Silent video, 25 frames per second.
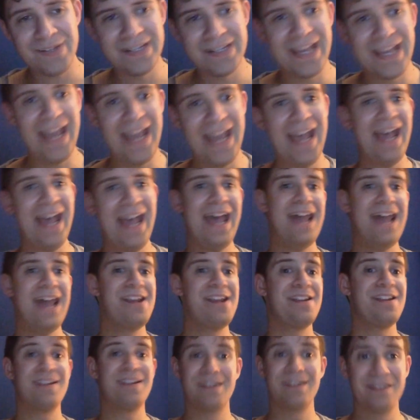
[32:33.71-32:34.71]
And
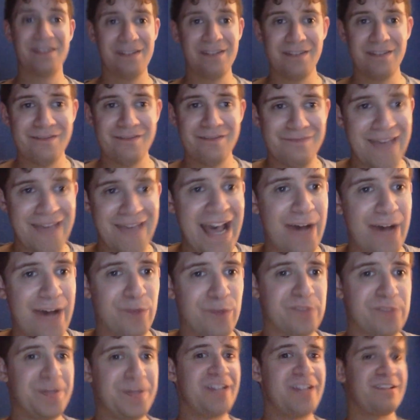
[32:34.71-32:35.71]
that
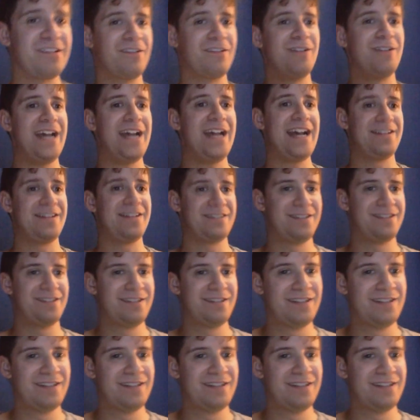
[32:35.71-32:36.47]
was basically that.